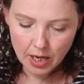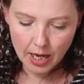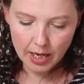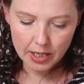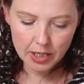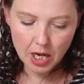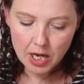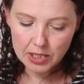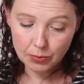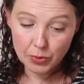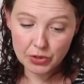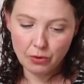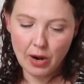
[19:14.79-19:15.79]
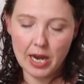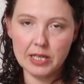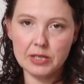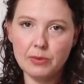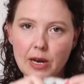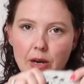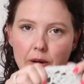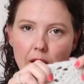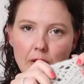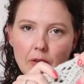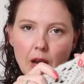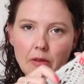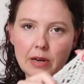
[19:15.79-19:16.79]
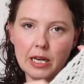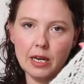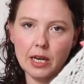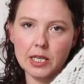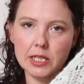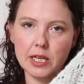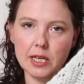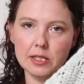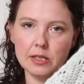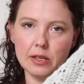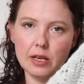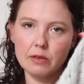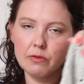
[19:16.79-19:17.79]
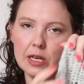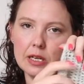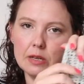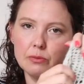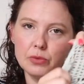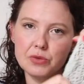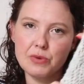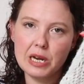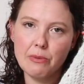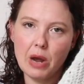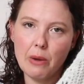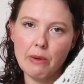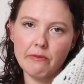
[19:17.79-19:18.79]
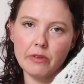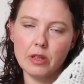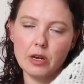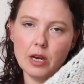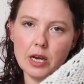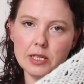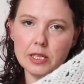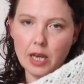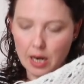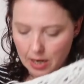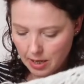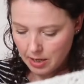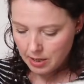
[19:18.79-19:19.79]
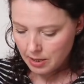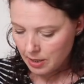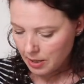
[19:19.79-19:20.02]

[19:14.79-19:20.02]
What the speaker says: and hers was grey as well, and I really liked that, so that was really why I went for the lighter colour.